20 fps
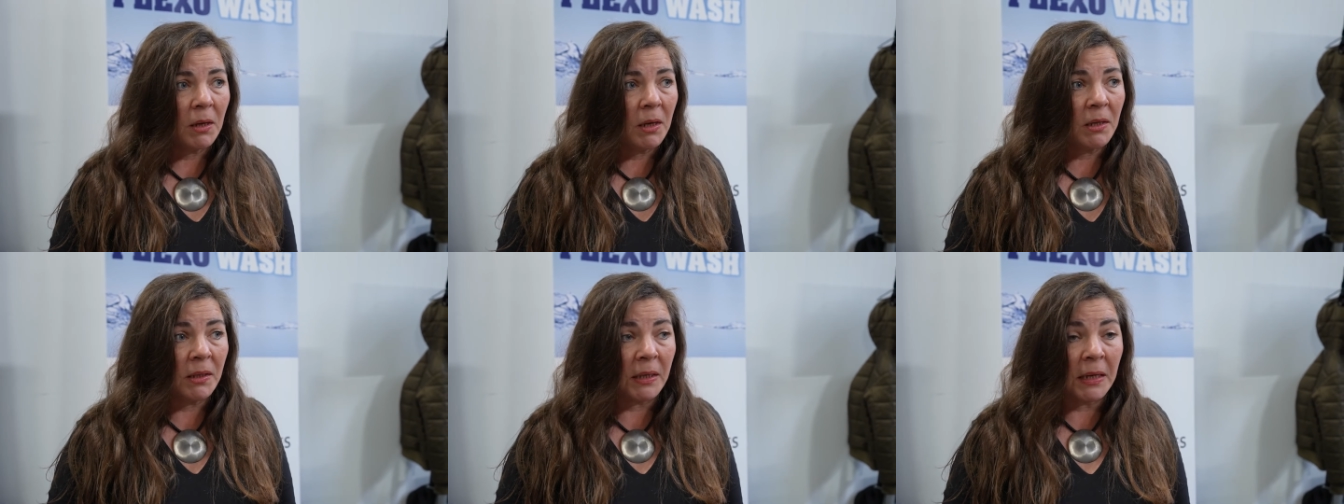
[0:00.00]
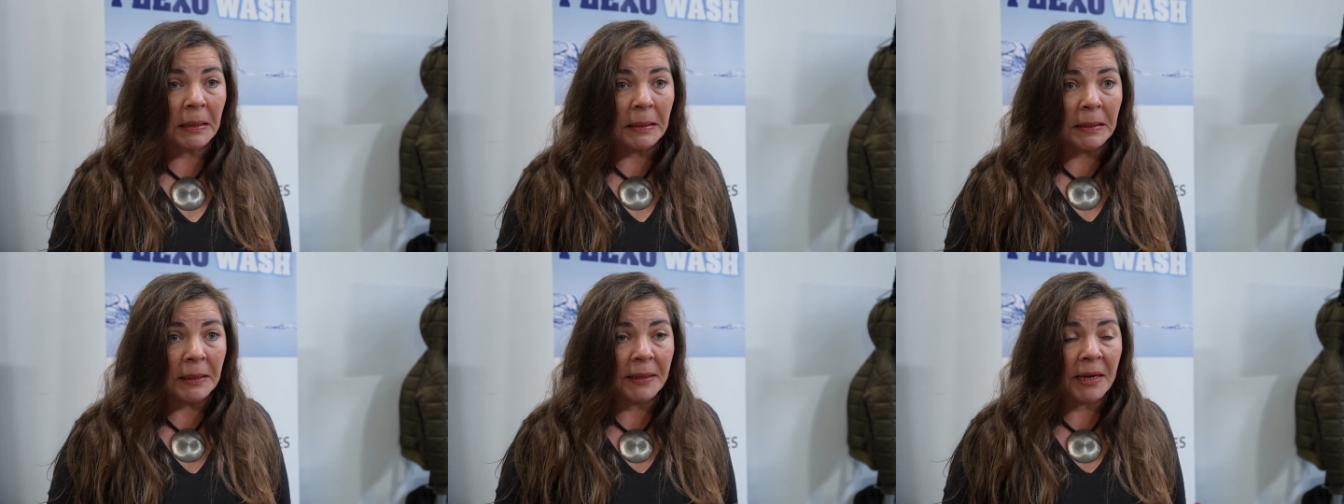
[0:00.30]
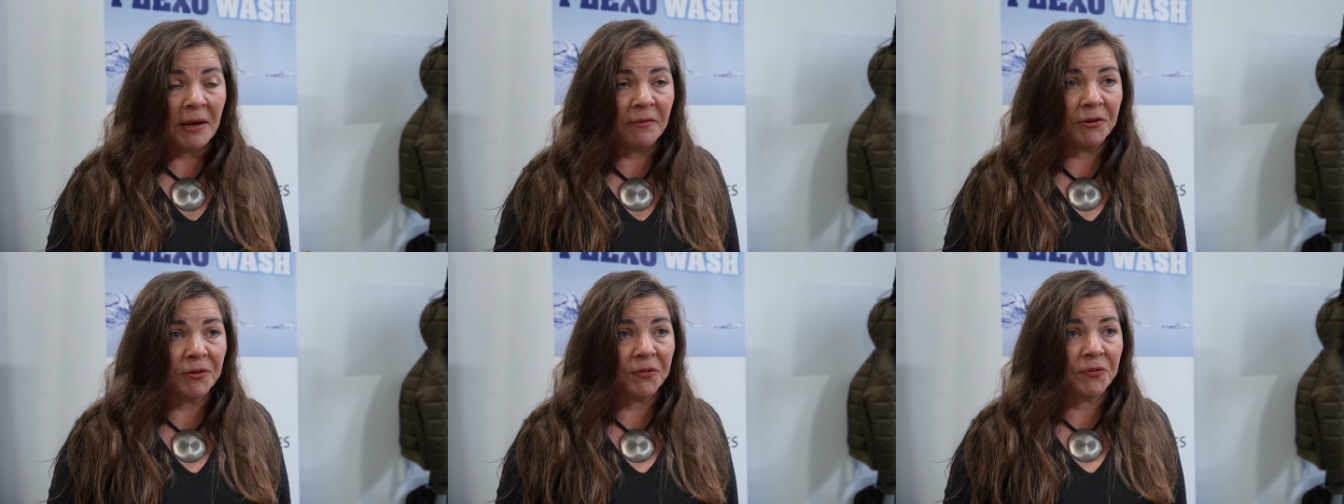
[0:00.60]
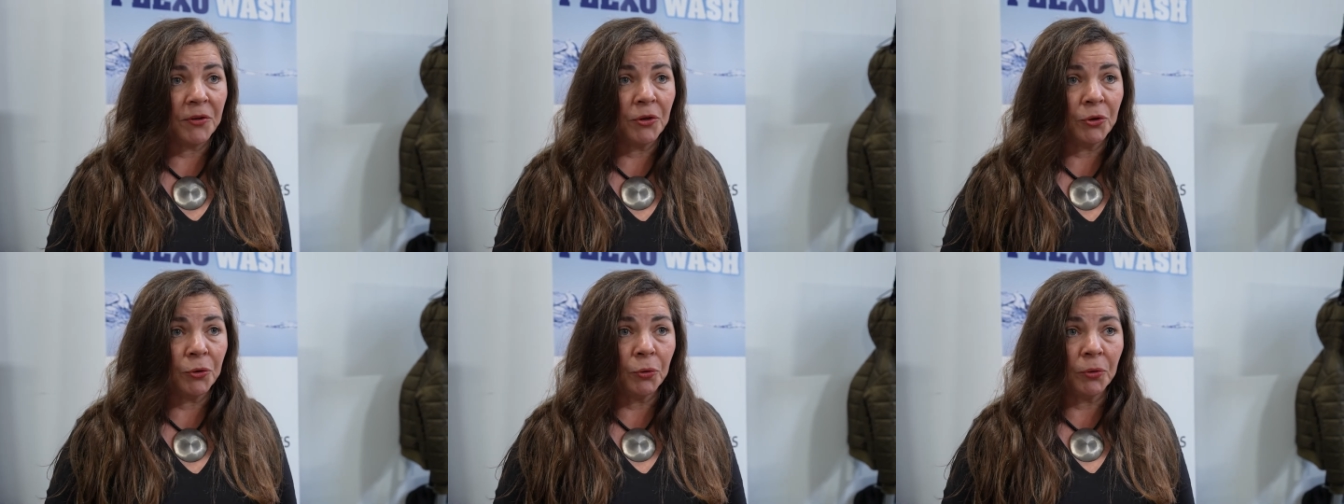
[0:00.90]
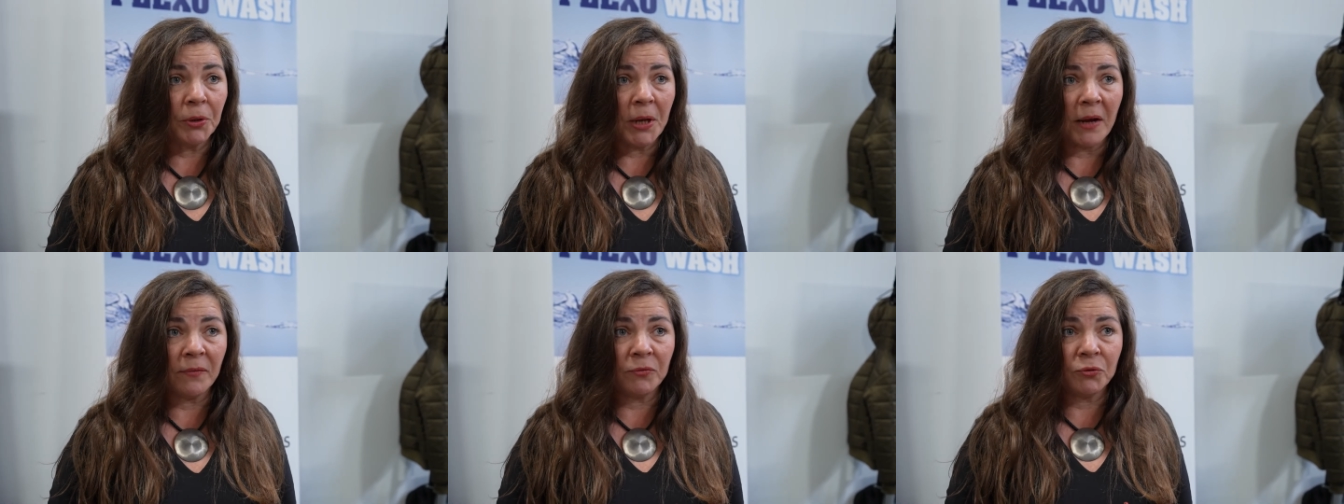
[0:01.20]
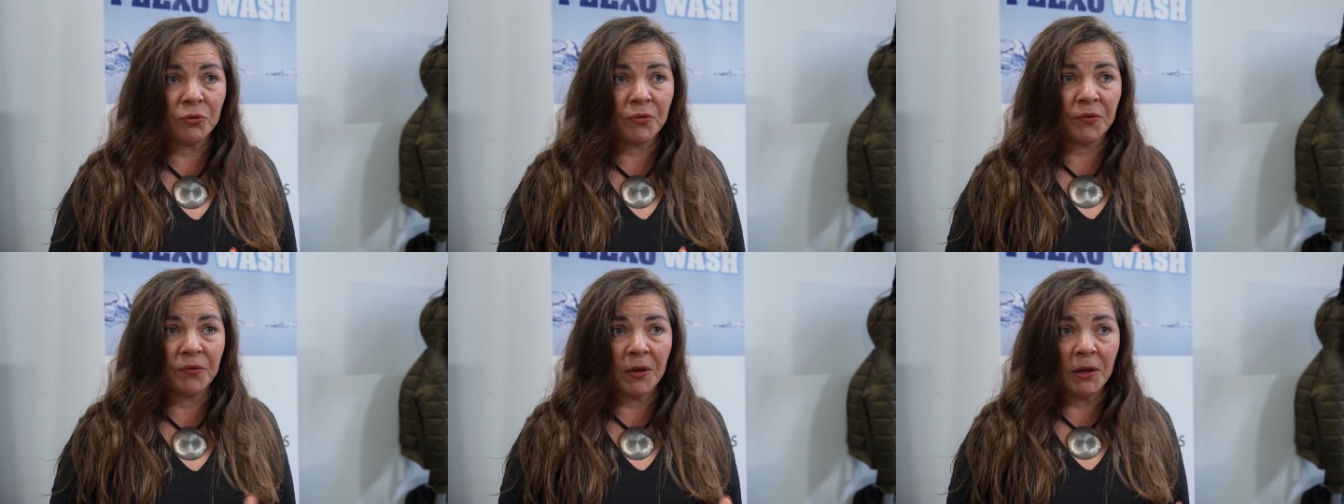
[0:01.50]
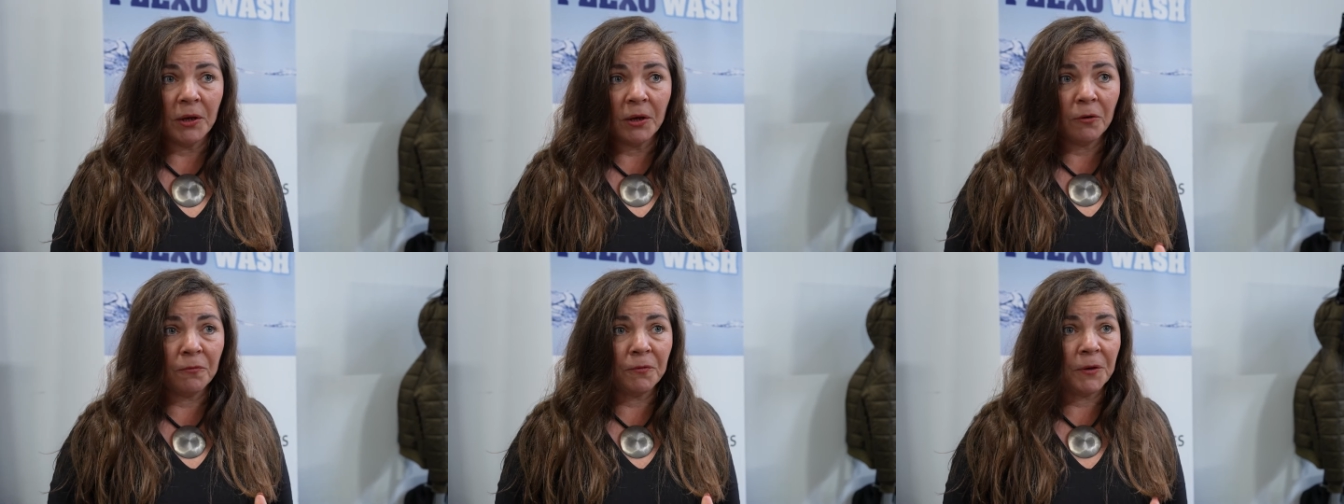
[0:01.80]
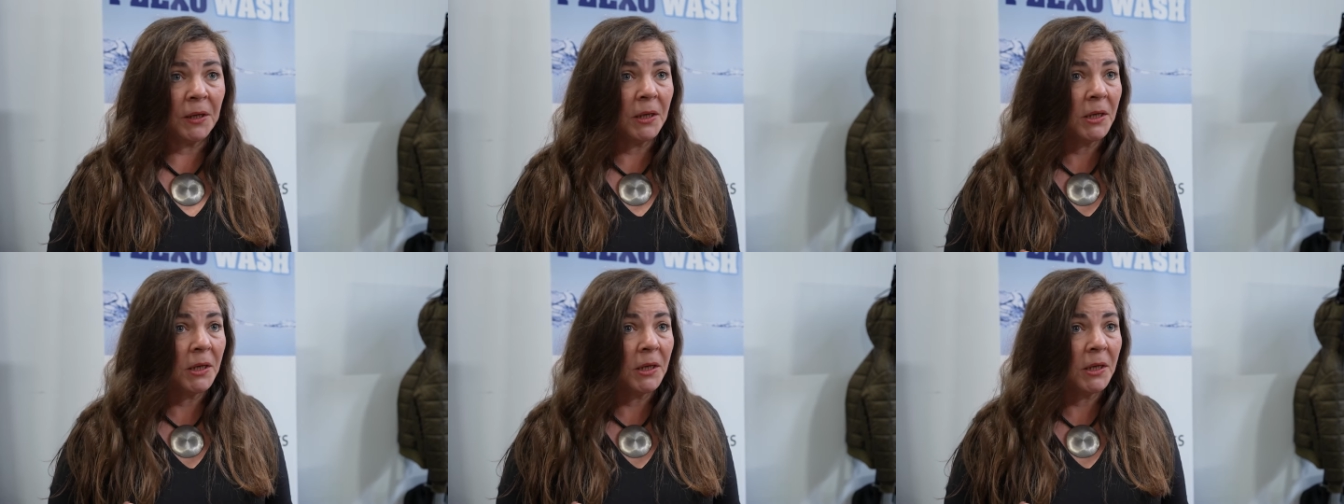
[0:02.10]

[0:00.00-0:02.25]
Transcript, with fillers: it can clean everything. You don't have to think of